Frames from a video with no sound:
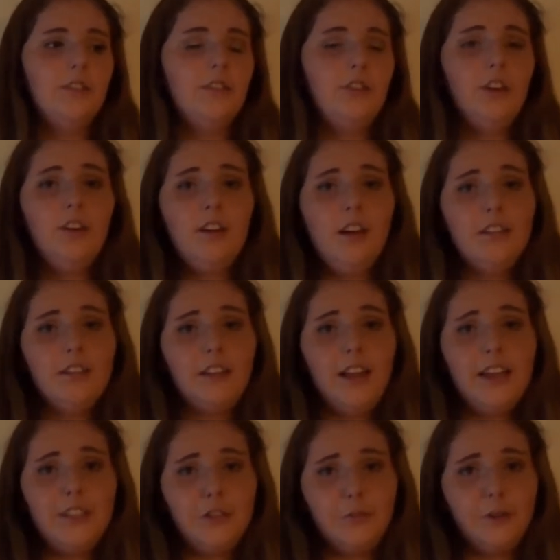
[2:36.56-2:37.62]
turn on the
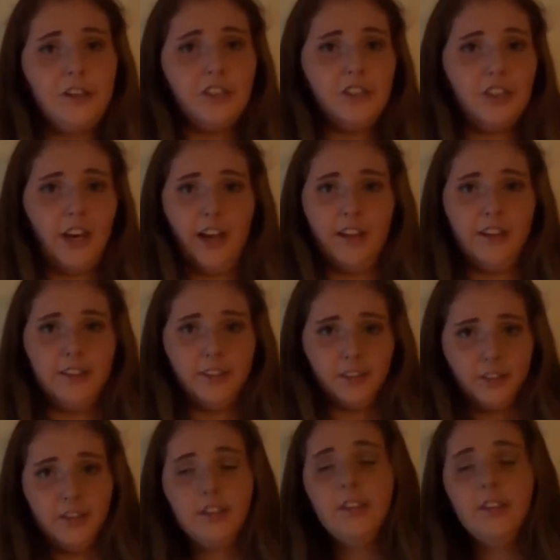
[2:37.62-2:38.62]
light switch challenge.